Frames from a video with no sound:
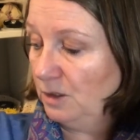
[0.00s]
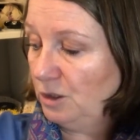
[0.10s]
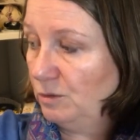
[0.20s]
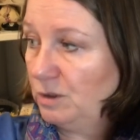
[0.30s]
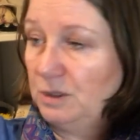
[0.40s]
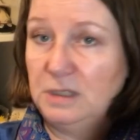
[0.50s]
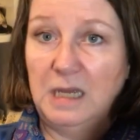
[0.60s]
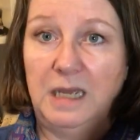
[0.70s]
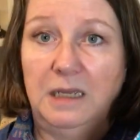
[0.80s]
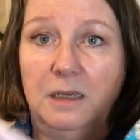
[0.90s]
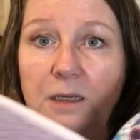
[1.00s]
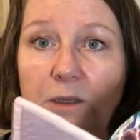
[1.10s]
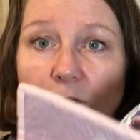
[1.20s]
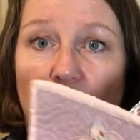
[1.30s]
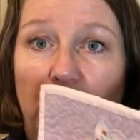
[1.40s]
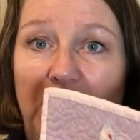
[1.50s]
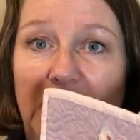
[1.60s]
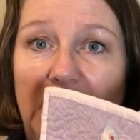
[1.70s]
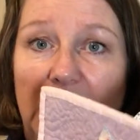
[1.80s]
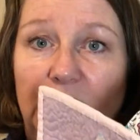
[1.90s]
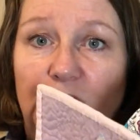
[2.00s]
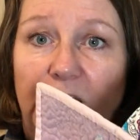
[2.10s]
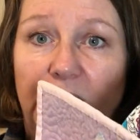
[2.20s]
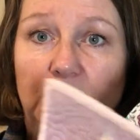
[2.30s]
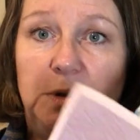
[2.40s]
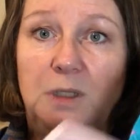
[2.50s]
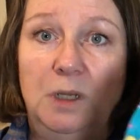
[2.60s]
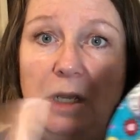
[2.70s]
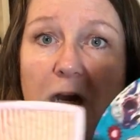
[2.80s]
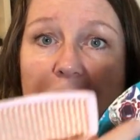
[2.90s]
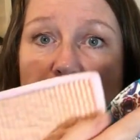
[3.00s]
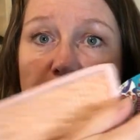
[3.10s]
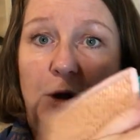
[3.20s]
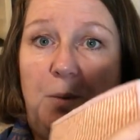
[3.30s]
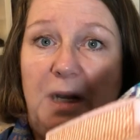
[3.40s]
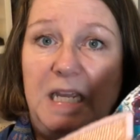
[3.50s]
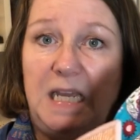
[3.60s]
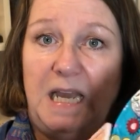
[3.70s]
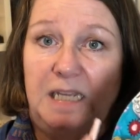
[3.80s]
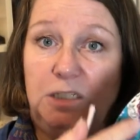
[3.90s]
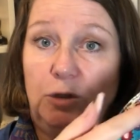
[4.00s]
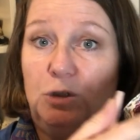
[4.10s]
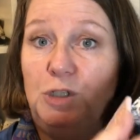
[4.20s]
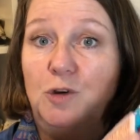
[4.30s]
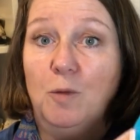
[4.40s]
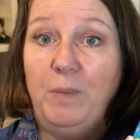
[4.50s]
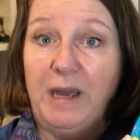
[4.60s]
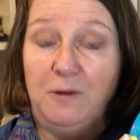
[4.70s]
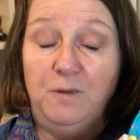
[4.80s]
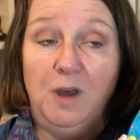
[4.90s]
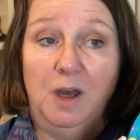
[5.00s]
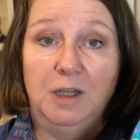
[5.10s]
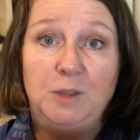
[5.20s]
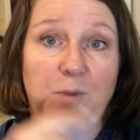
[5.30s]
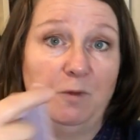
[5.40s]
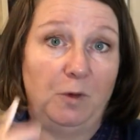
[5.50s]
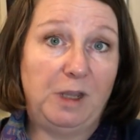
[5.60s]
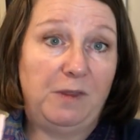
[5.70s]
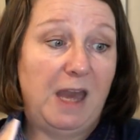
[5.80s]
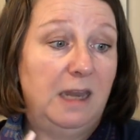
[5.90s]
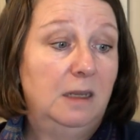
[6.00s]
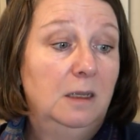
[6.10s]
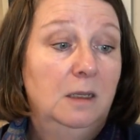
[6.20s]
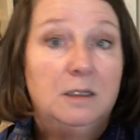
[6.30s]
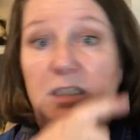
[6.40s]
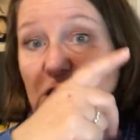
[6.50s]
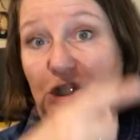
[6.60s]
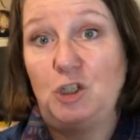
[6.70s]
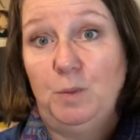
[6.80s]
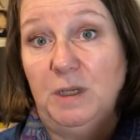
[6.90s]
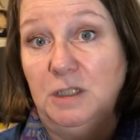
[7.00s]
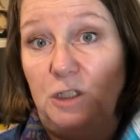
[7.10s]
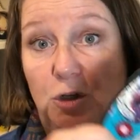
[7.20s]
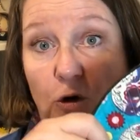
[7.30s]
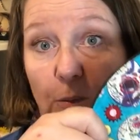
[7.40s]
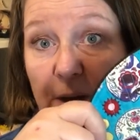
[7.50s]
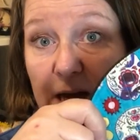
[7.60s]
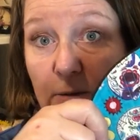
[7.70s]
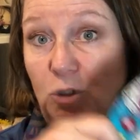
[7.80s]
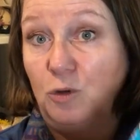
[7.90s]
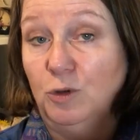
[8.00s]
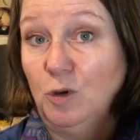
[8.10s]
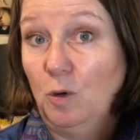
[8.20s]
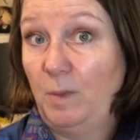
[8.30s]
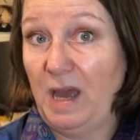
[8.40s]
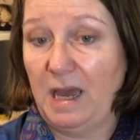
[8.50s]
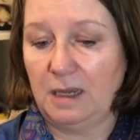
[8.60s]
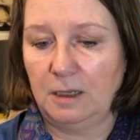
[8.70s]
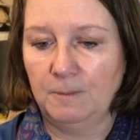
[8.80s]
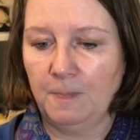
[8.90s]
you can take your applique shapes and you can applique it onto your bag first before you then stitch it up into your pouch or your bag.